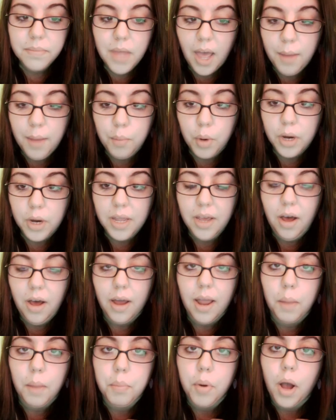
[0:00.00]
I'm working
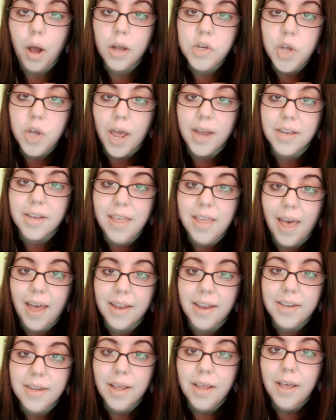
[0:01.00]
on a project
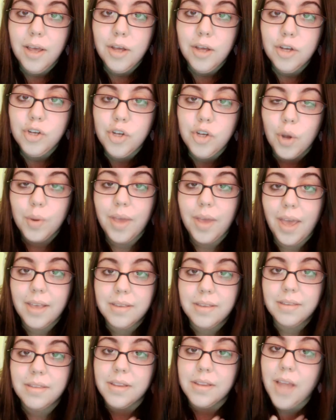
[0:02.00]
that
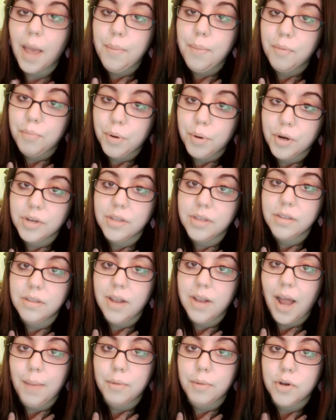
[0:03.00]
showcases the type of
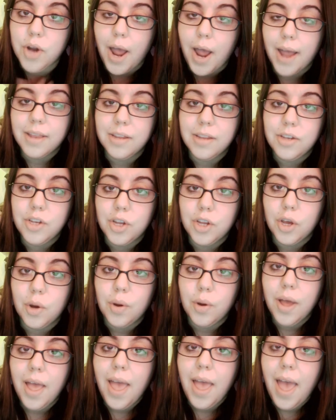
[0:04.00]
persons that I'm attracted
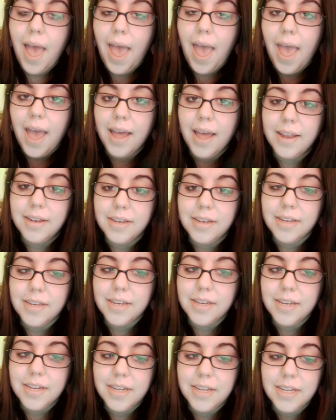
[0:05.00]
to, and
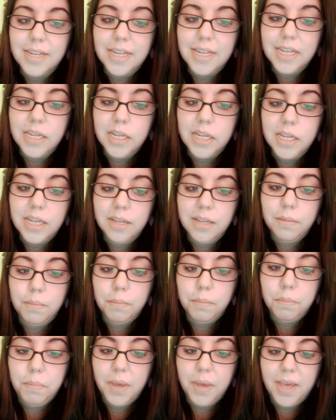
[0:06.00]

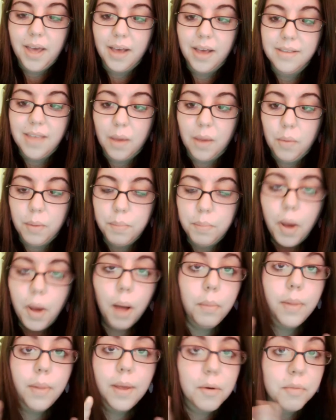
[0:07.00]
because I went
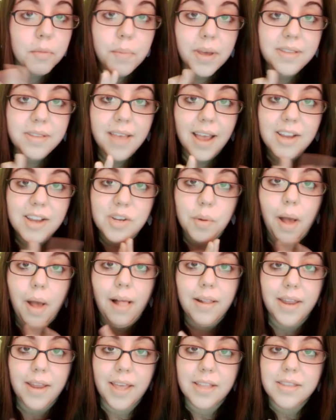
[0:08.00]
public with my
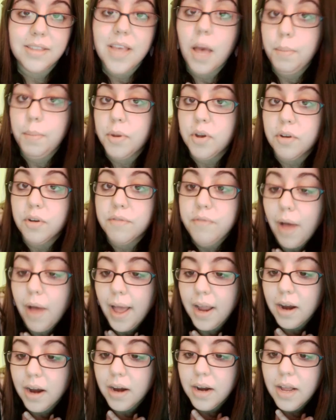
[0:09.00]
sexuality, it's come under
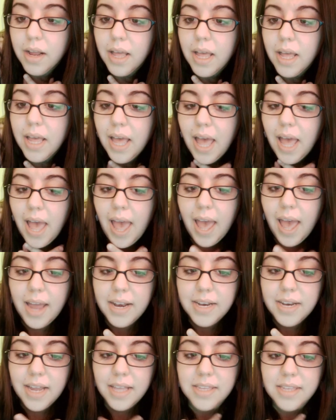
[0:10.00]
fire.
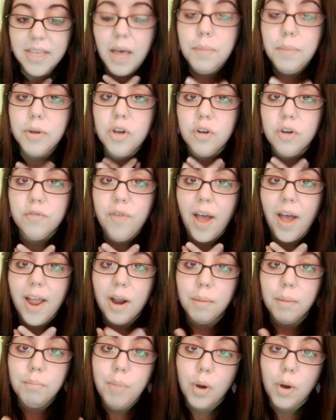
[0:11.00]
And it's come under
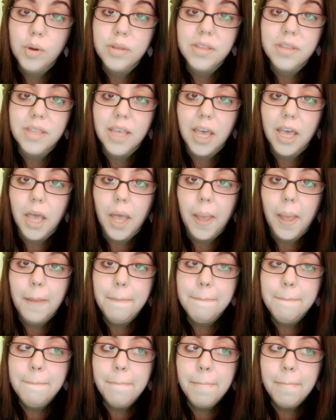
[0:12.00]
fire mostly
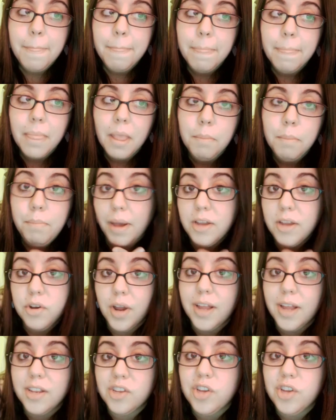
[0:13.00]
by
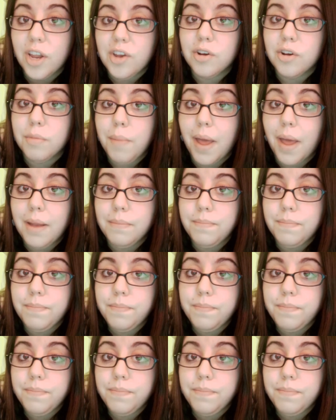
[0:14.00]
transgendered men.